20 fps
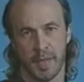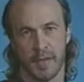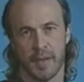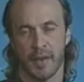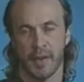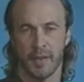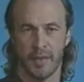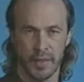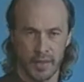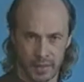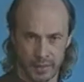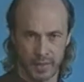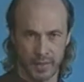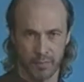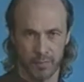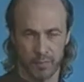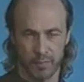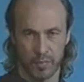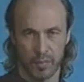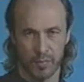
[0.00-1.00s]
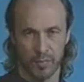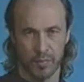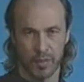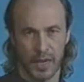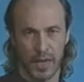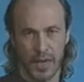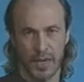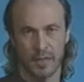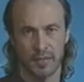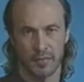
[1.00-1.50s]
and in this
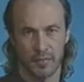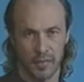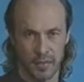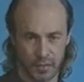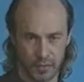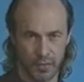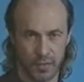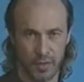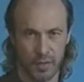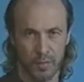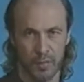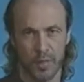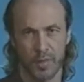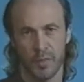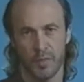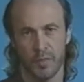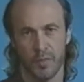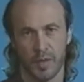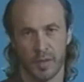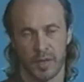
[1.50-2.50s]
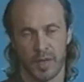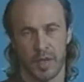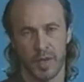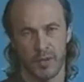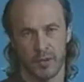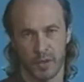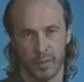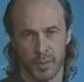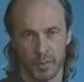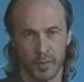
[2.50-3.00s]
case of this rhythm, the kick
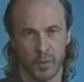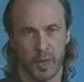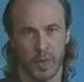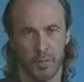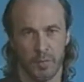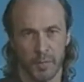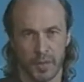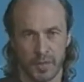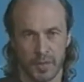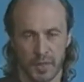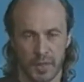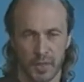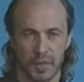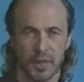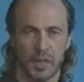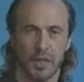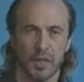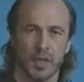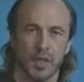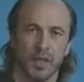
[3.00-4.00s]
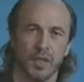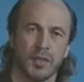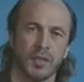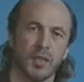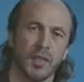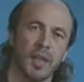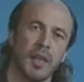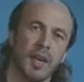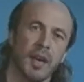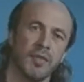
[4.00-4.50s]
drum is quite busy, so
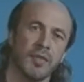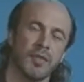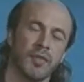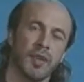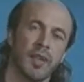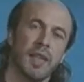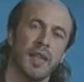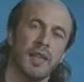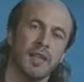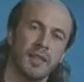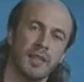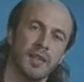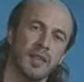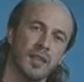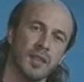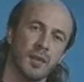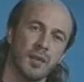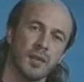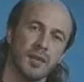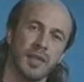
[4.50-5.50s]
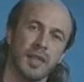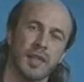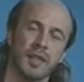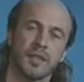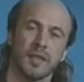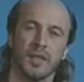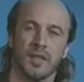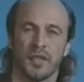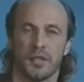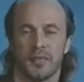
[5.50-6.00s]
you have to really listen to those things
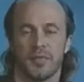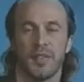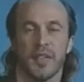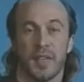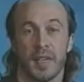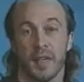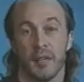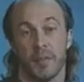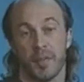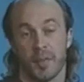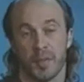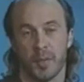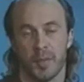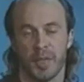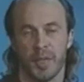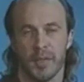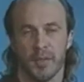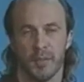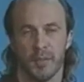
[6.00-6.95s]
and just fit it in between.